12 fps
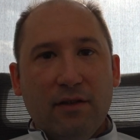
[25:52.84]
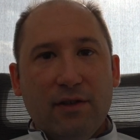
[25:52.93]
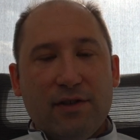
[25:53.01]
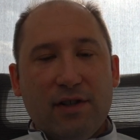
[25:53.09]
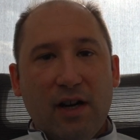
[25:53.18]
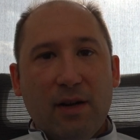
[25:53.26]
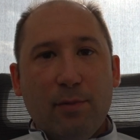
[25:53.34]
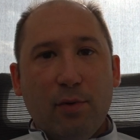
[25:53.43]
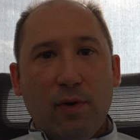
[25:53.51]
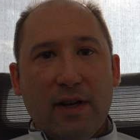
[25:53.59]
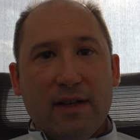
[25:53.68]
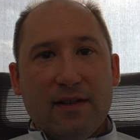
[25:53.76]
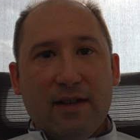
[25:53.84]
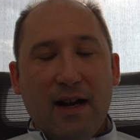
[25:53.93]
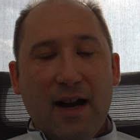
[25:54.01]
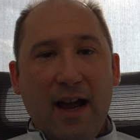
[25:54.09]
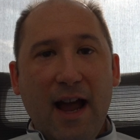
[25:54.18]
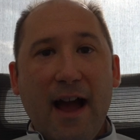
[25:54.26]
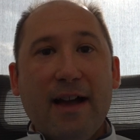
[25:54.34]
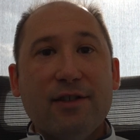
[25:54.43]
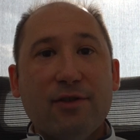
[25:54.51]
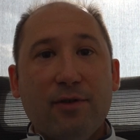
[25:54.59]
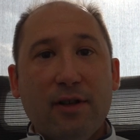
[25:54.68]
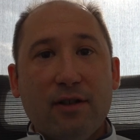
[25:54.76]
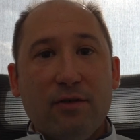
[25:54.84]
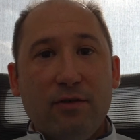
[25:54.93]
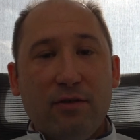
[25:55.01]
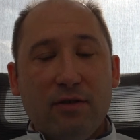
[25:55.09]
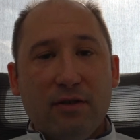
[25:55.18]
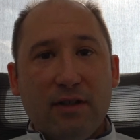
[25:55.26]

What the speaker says: the starting point is not as critical